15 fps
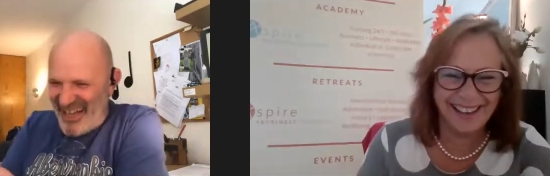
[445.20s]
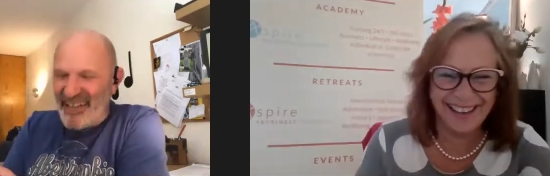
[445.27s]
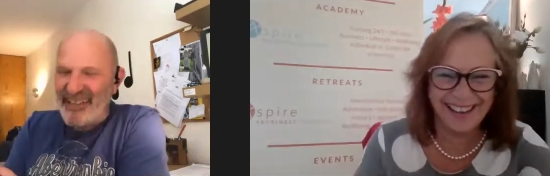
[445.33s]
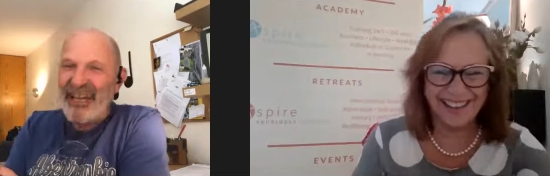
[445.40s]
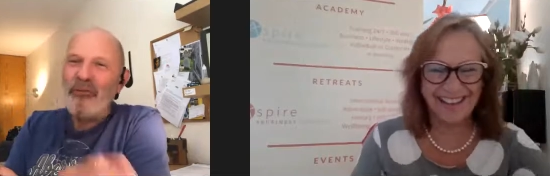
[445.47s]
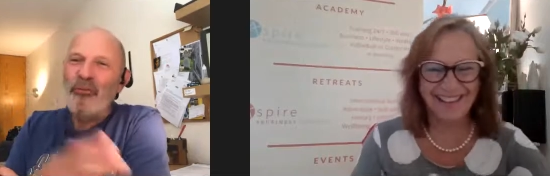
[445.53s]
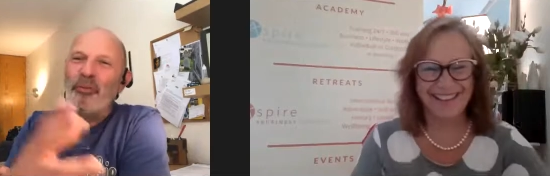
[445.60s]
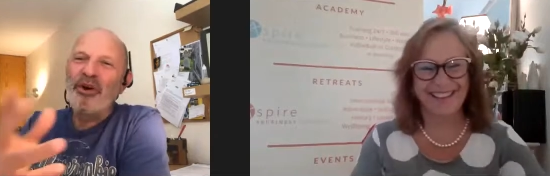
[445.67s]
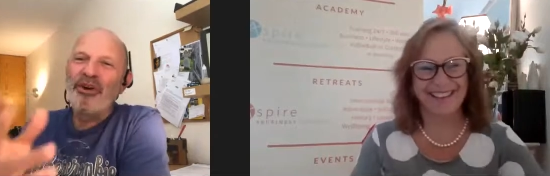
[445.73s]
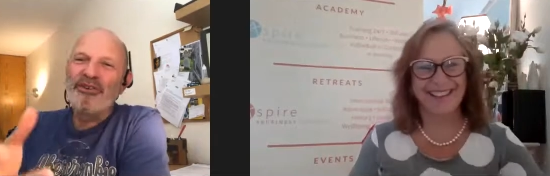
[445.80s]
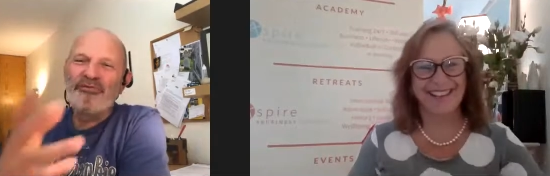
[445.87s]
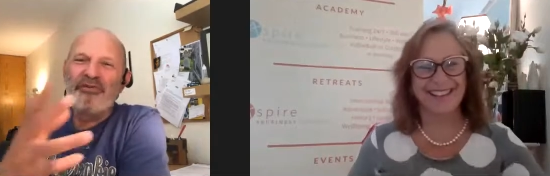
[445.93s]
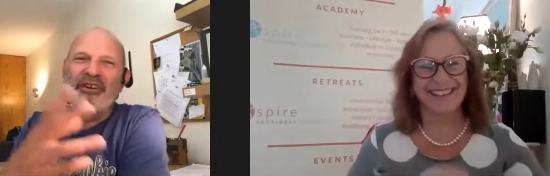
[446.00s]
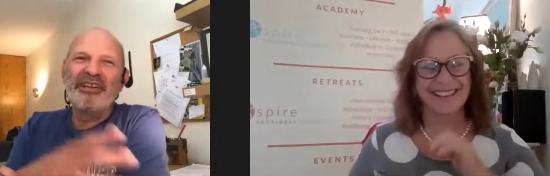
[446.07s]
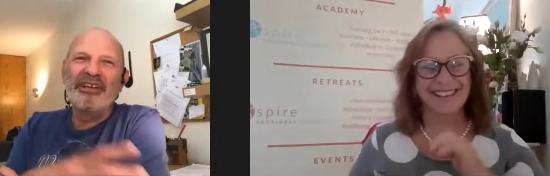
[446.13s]
Speaker 1: and that worked
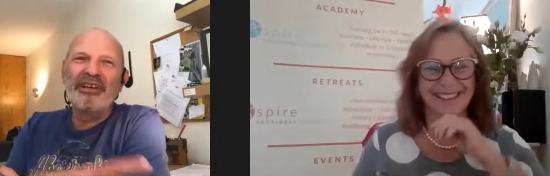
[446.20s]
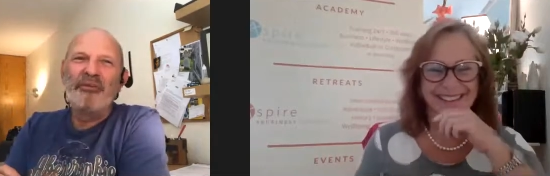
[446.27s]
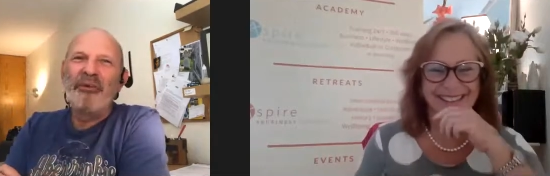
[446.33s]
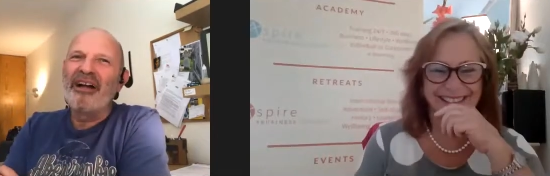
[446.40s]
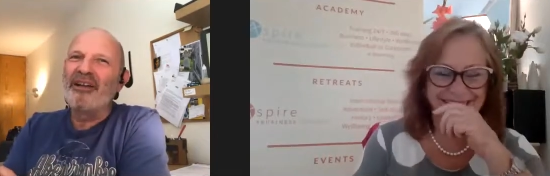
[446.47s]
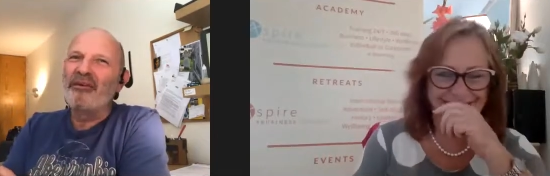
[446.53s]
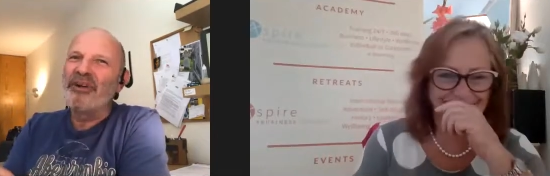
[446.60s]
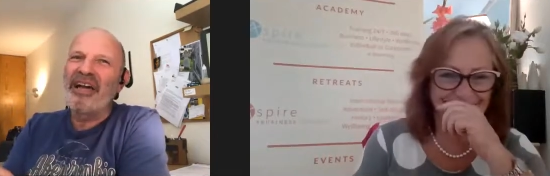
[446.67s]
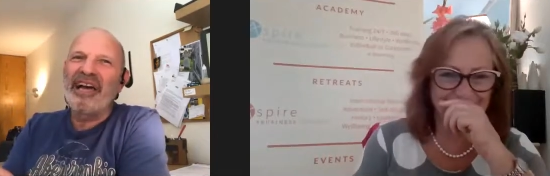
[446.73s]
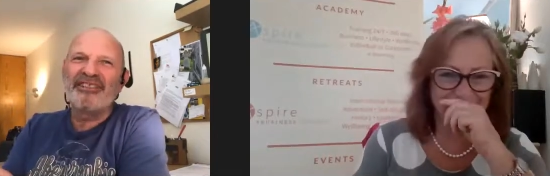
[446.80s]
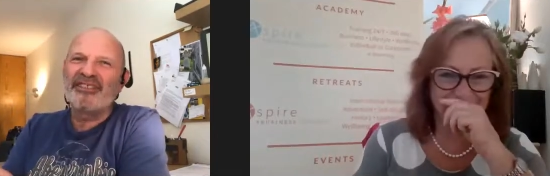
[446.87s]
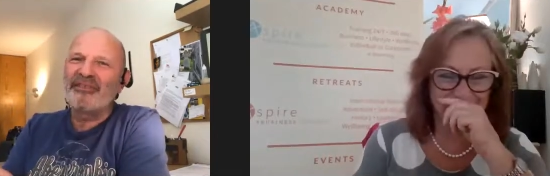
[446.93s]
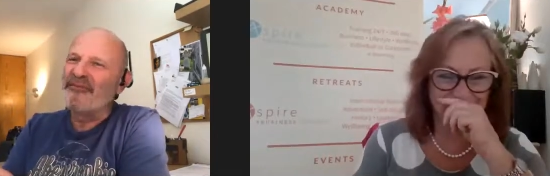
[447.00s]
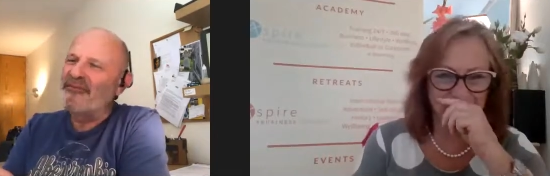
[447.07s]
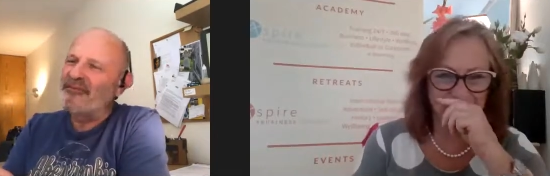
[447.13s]
really well. And we had
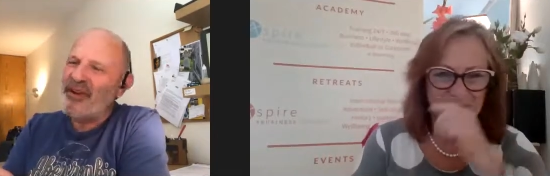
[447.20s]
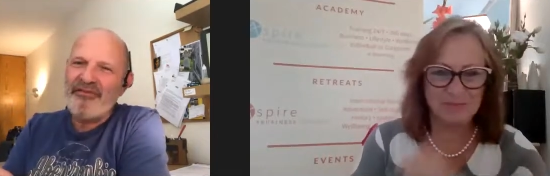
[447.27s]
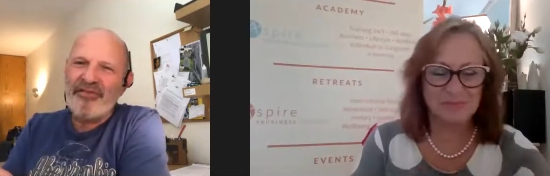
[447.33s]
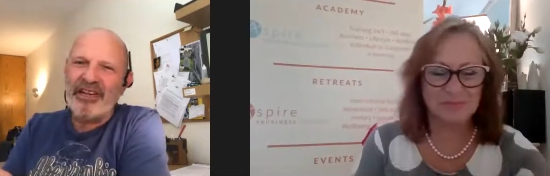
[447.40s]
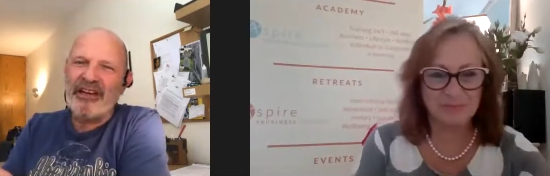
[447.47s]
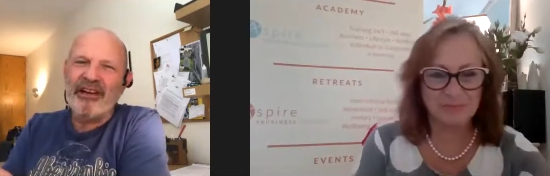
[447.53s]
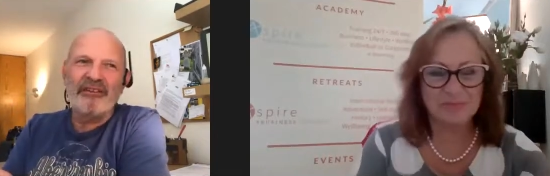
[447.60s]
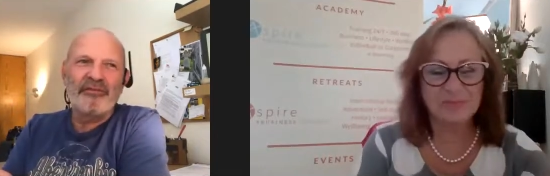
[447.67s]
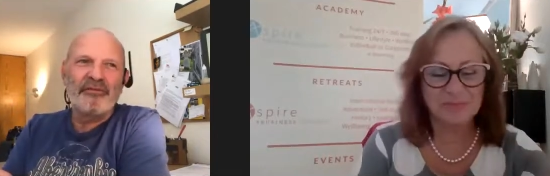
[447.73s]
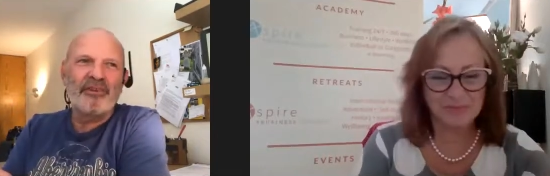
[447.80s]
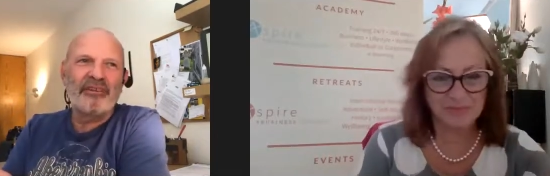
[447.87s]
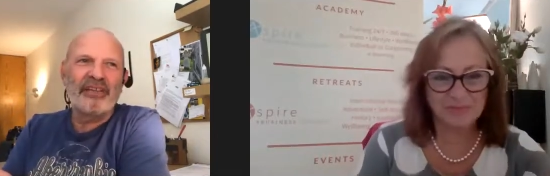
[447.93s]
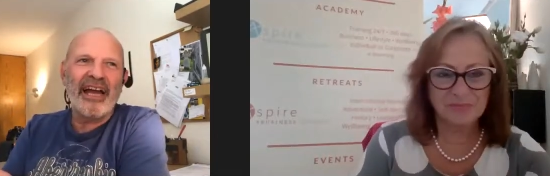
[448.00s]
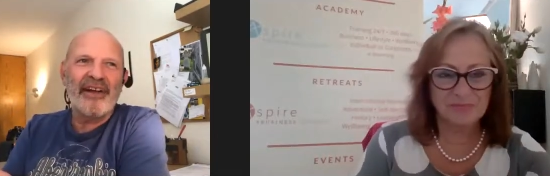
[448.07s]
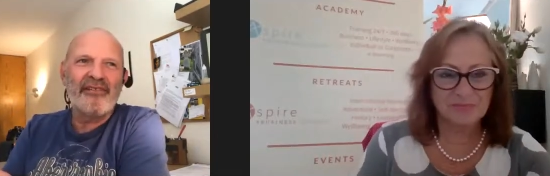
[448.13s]
some very colourful
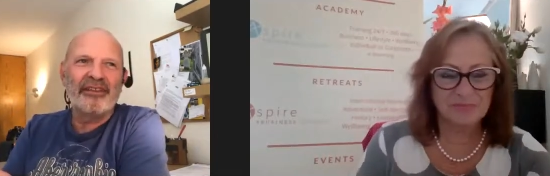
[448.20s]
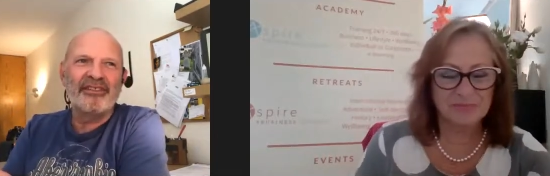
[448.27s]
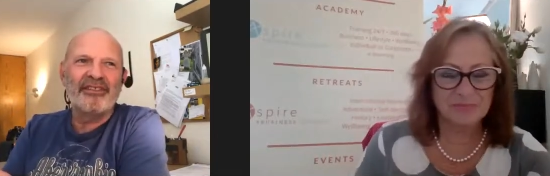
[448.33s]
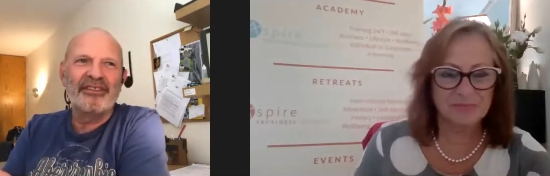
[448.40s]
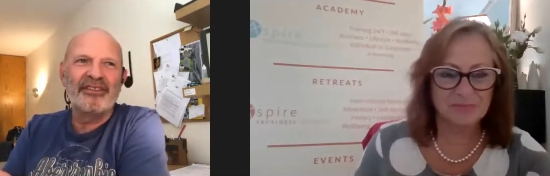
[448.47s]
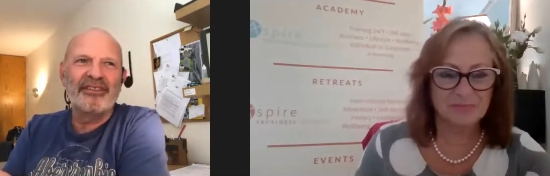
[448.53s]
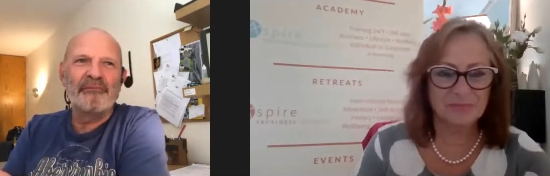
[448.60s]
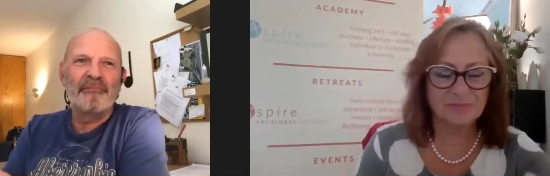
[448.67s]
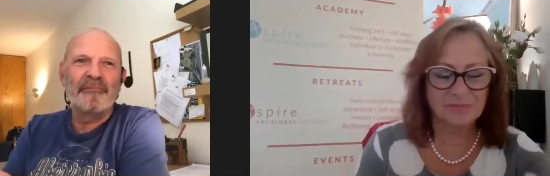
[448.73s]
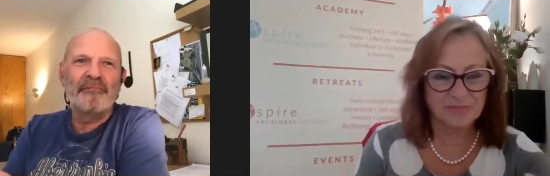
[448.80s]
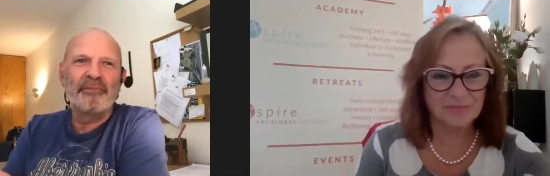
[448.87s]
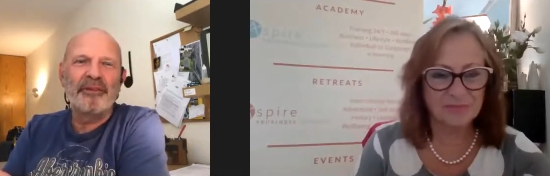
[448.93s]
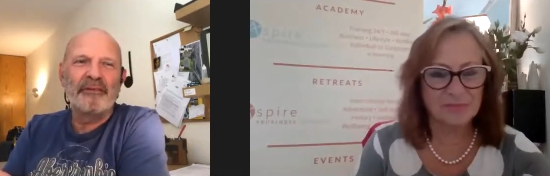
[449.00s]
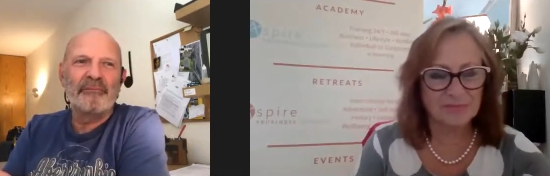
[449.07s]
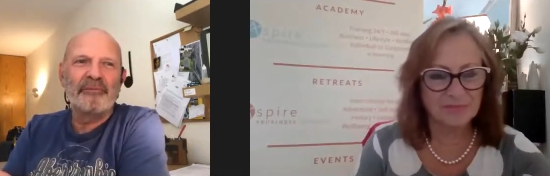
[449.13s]
characters and
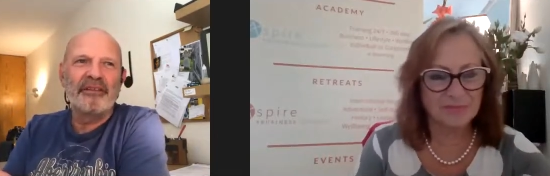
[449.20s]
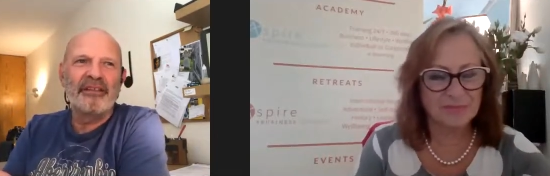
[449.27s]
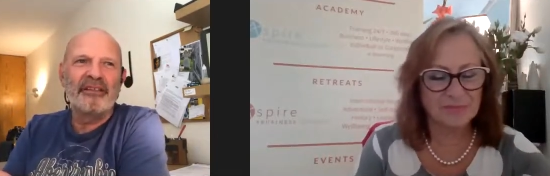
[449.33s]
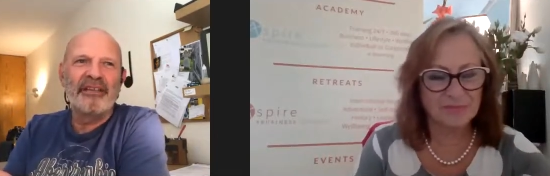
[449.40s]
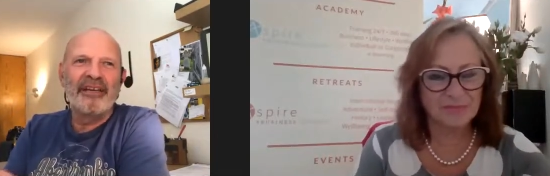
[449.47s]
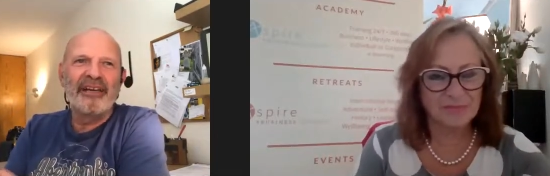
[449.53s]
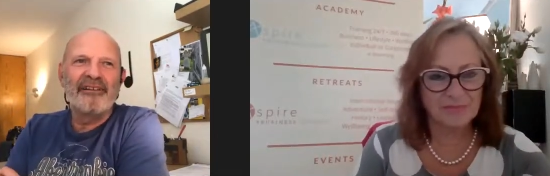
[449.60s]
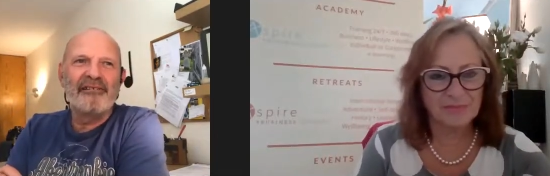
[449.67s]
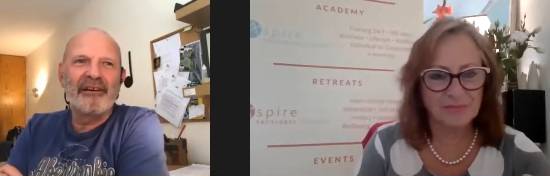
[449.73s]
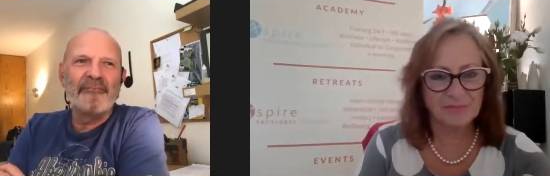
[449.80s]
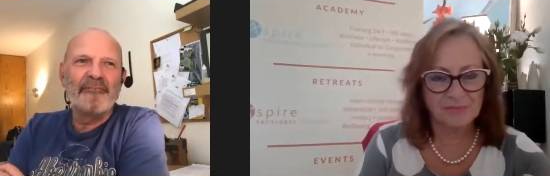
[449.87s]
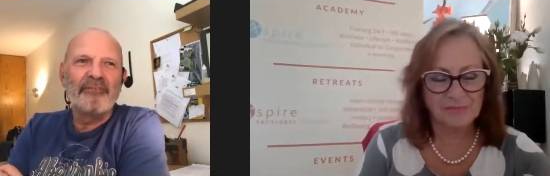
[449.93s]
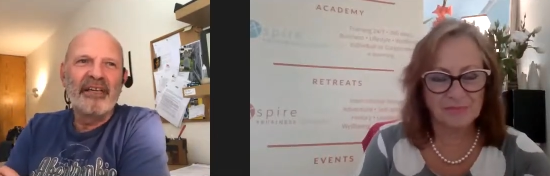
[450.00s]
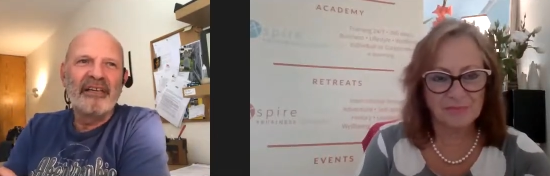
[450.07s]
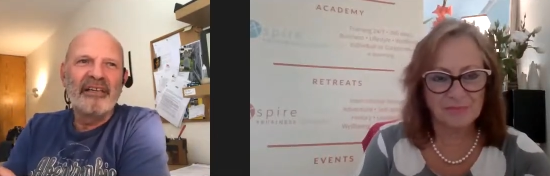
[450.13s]
people in there. Um,